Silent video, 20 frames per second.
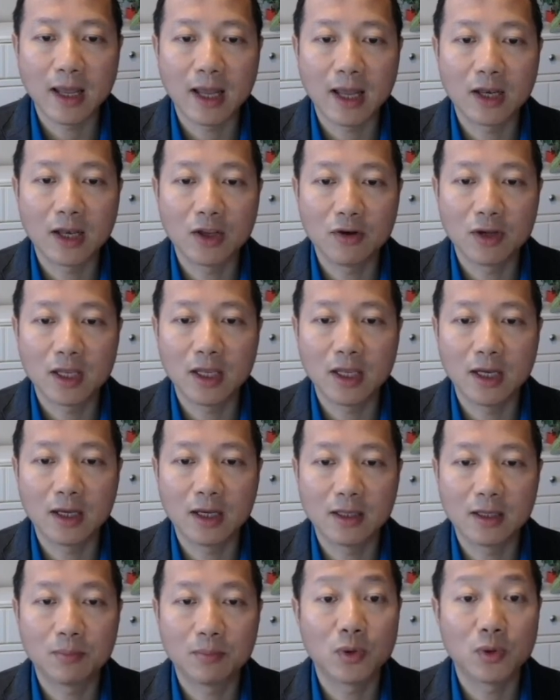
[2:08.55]
that you
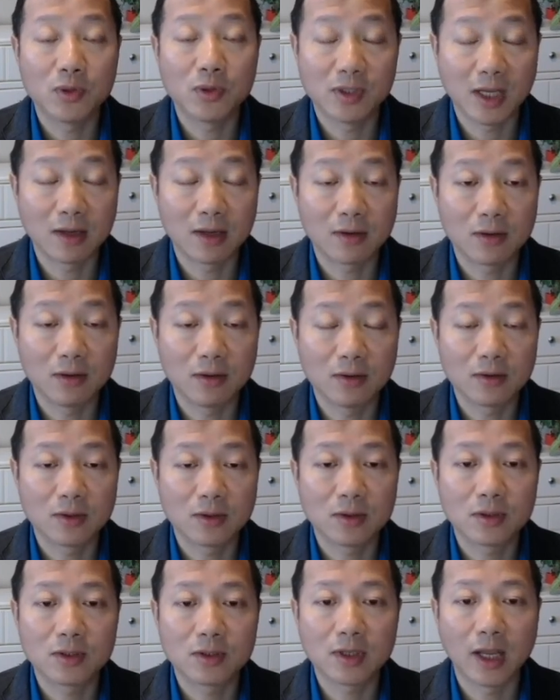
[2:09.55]
hear the
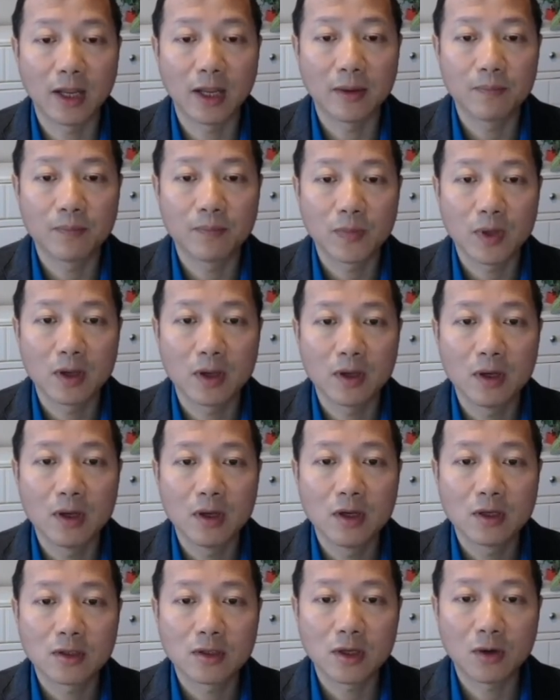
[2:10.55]
presenters say?
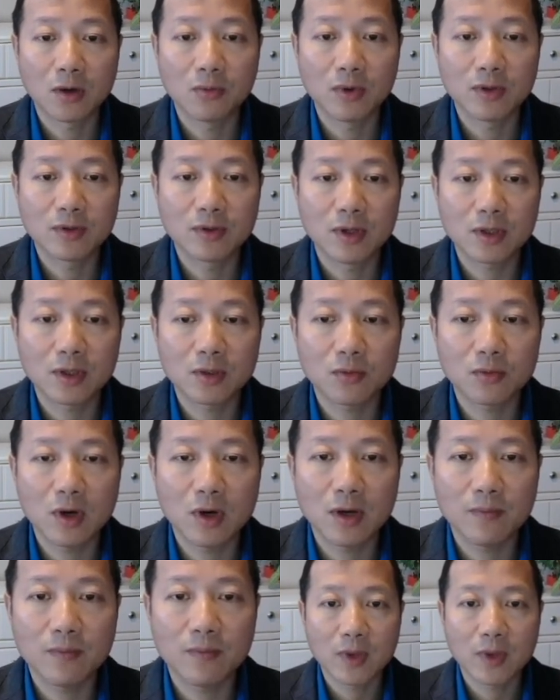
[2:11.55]
So with this
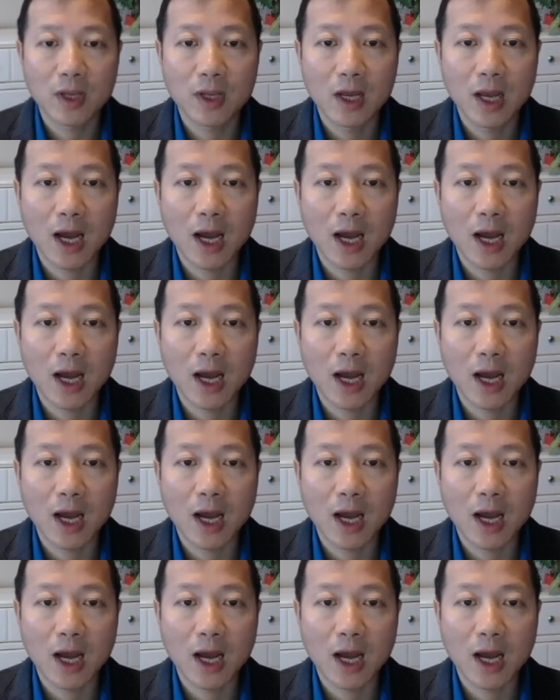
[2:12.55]
one,